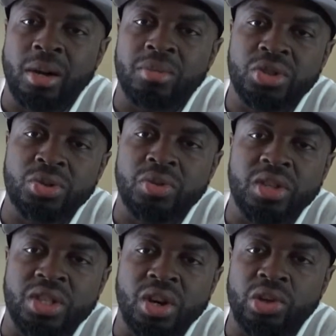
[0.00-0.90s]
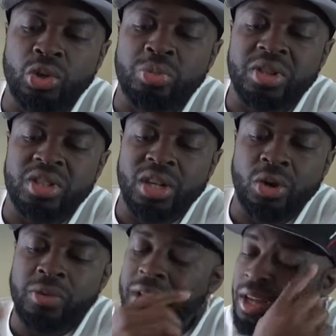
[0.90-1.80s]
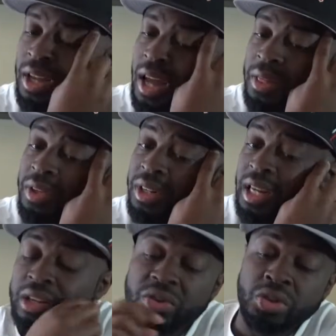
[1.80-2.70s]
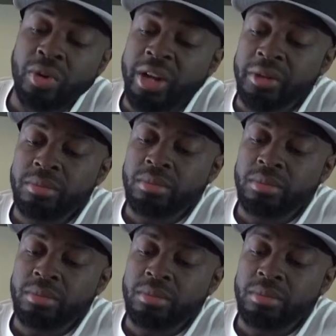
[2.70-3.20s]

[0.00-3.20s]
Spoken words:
up to the tongue loop itself. I think that looks great.